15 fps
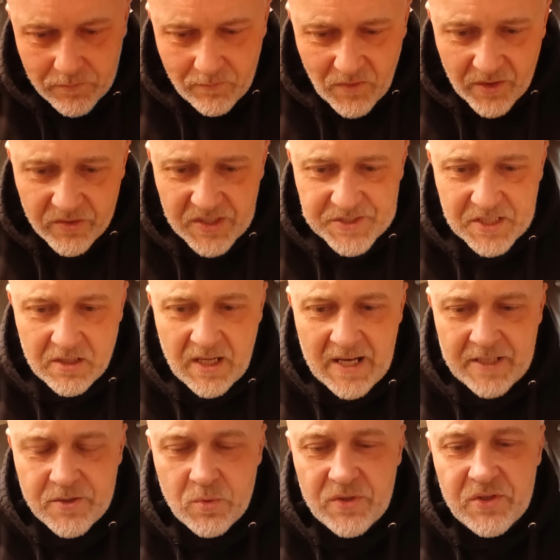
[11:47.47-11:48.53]
This
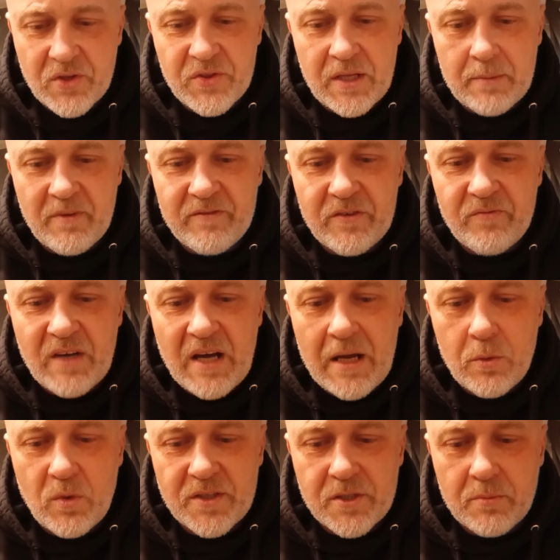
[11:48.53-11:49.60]
aligns with the theme of divine
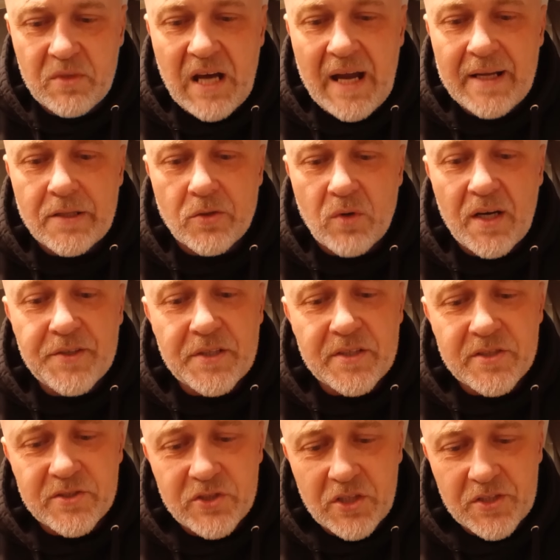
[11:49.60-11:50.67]
wisdom guiding the
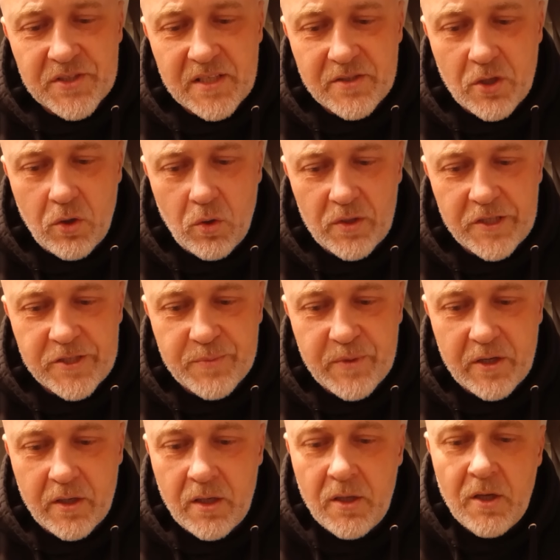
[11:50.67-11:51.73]
righteous, just as the Holy
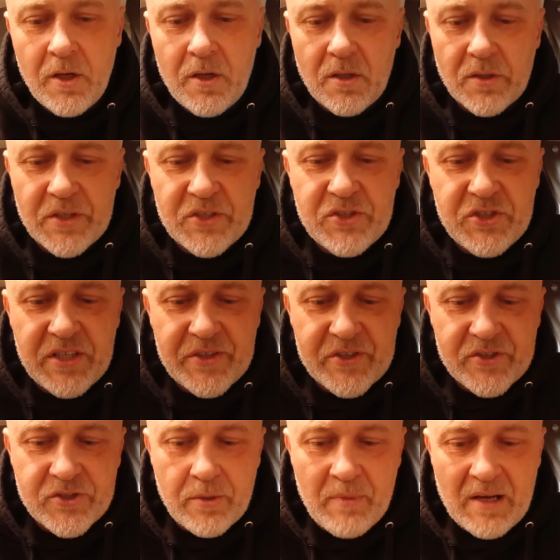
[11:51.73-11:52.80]
Spirit leads
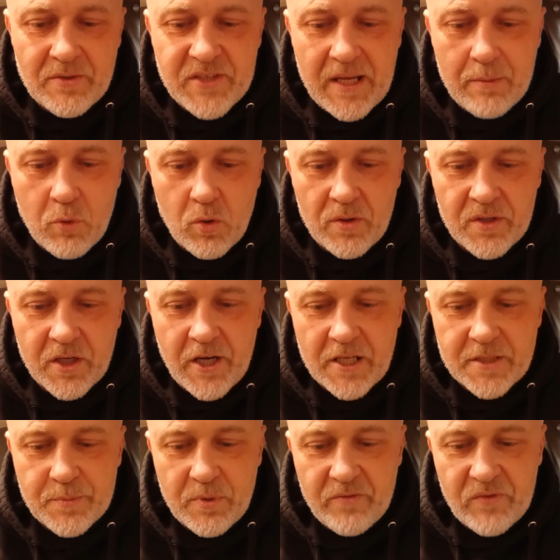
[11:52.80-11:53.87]
Jesus to Mount Tabor in the
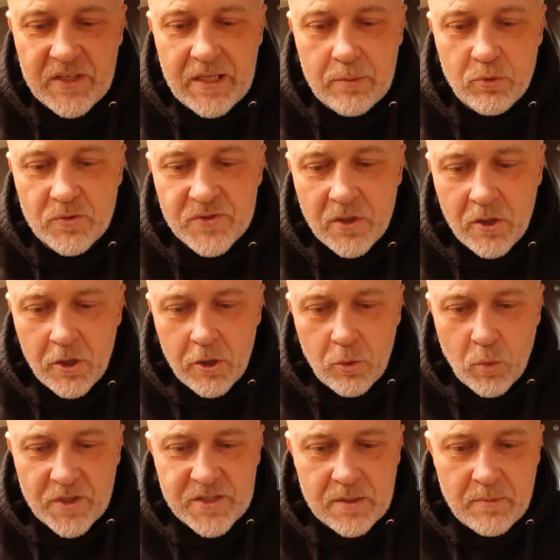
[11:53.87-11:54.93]
Gospel of the Hebrews.
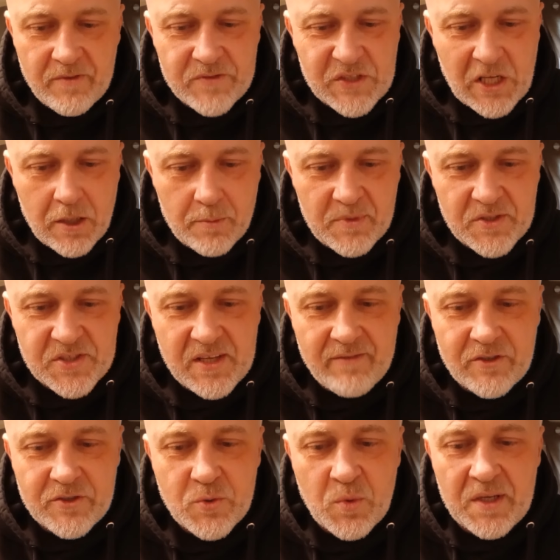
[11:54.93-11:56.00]
Wisdom of Solomon
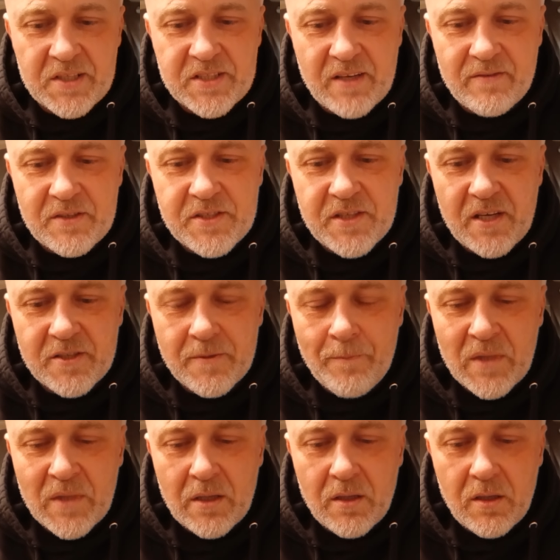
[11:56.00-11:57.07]
7:27 says,
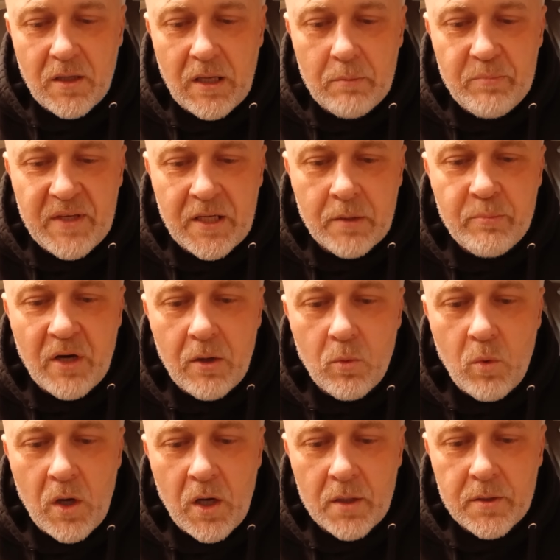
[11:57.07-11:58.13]
and being but
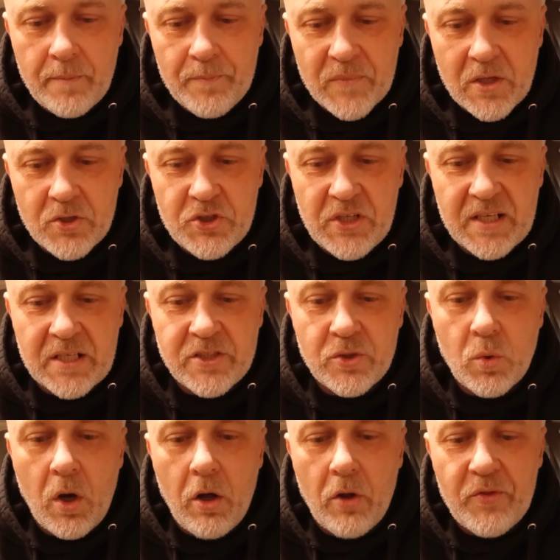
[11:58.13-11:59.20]
one, she can do
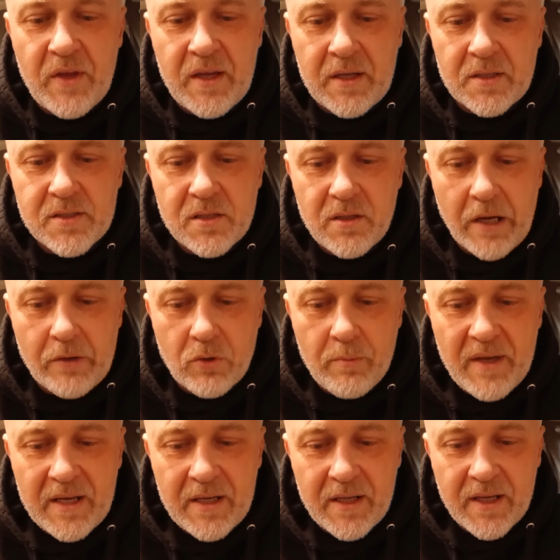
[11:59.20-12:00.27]
all things, and
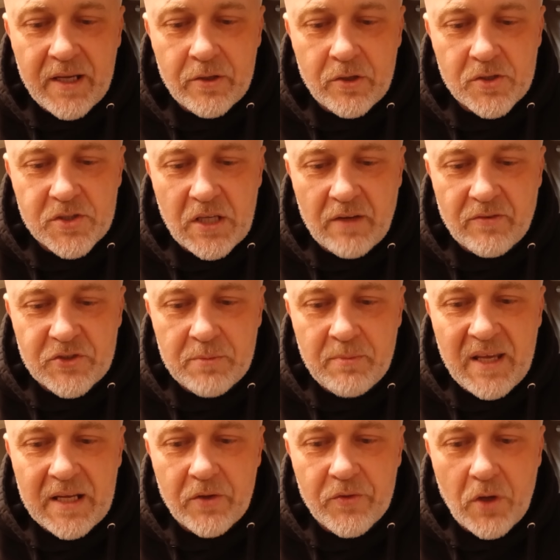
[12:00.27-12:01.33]
remaining in herself she
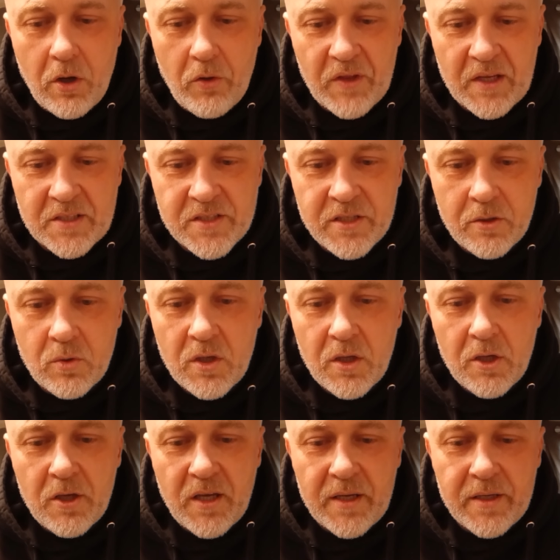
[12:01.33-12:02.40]
maketh all things new,
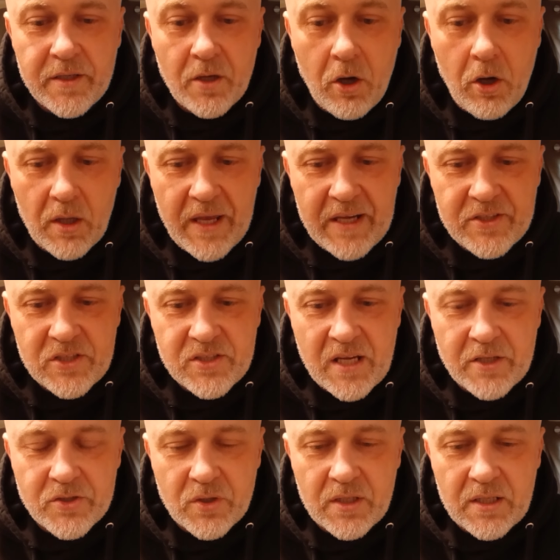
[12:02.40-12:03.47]
and in all ages
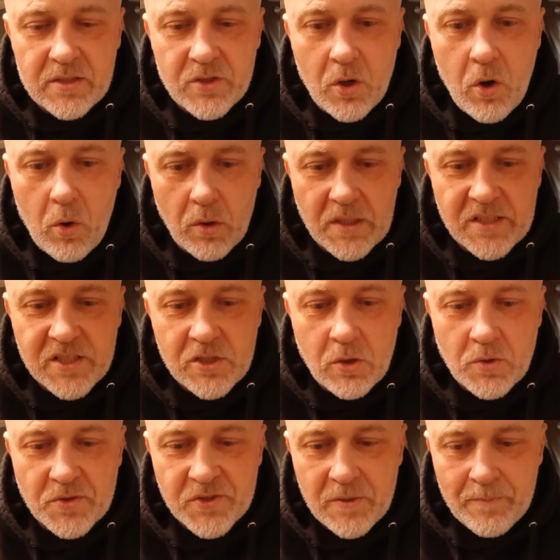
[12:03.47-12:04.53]
entering into holy
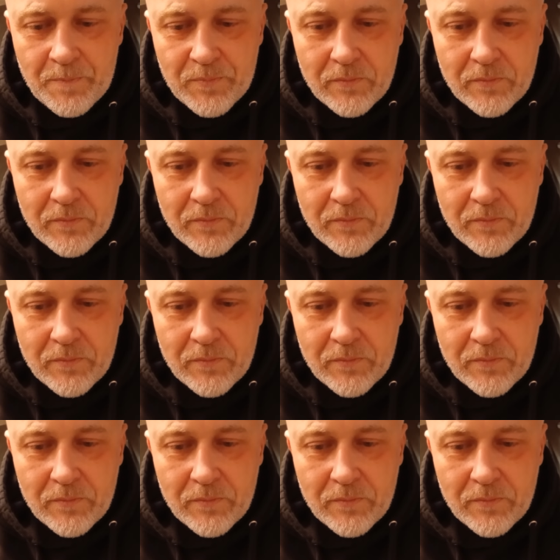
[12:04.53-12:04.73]
souls.